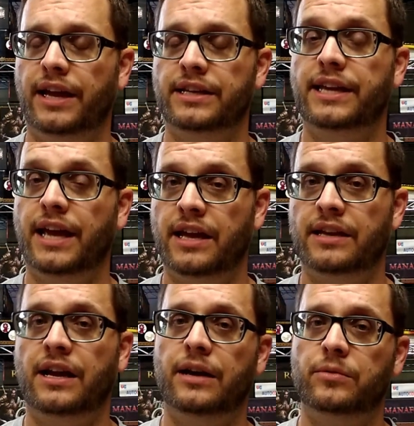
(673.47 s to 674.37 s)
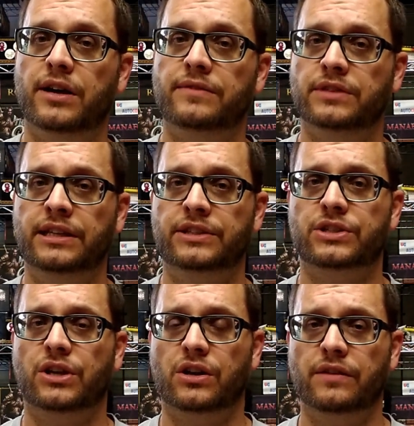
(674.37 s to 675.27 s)
And again, I will have links
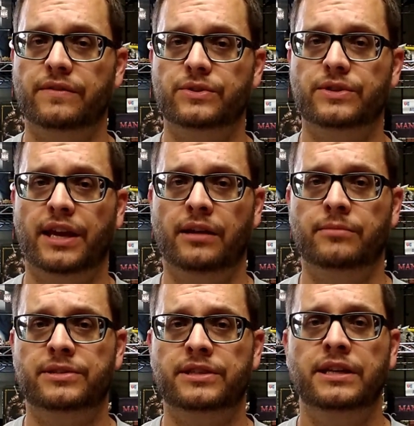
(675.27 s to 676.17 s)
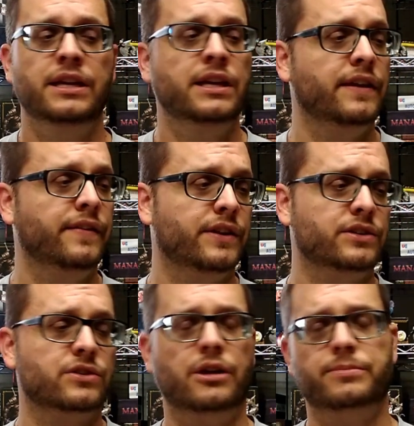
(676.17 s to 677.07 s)
to all of those games in the
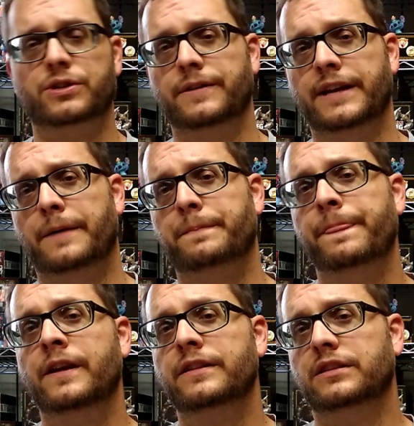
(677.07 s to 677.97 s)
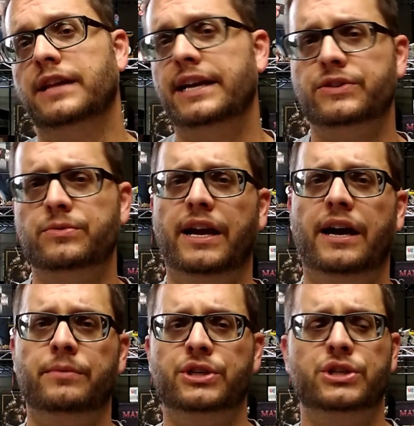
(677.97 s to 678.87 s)
description. Now, the last three
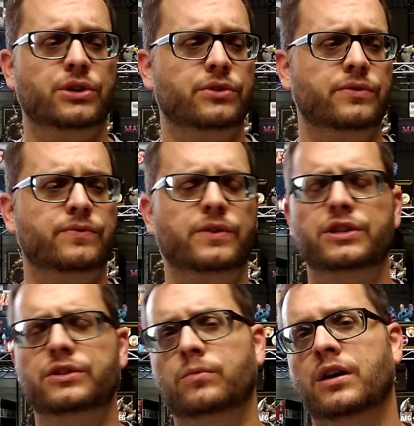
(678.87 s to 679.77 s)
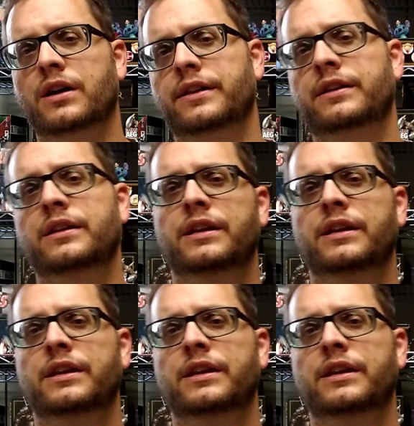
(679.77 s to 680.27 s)
I want to show. The first one